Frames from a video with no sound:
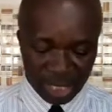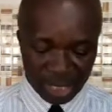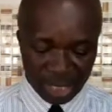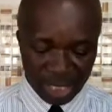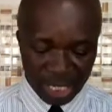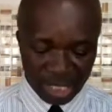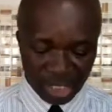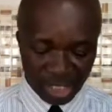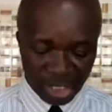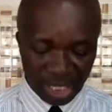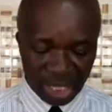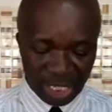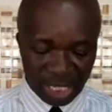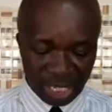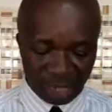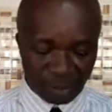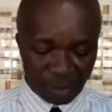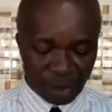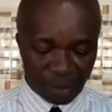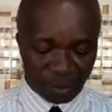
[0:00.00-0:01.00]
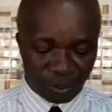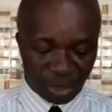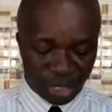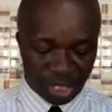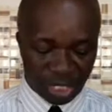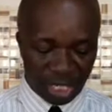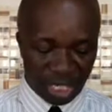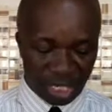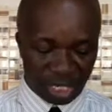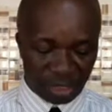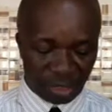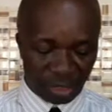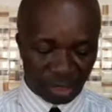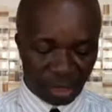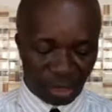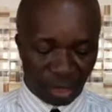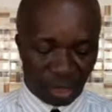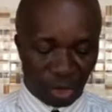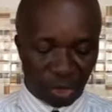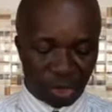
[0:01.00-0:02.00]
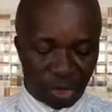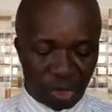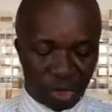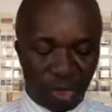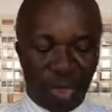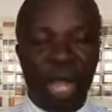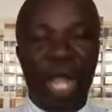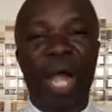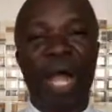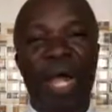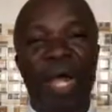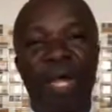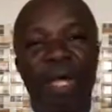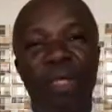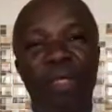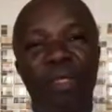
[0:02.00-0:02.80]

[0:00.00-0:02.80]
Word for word: then she left speaking unto her.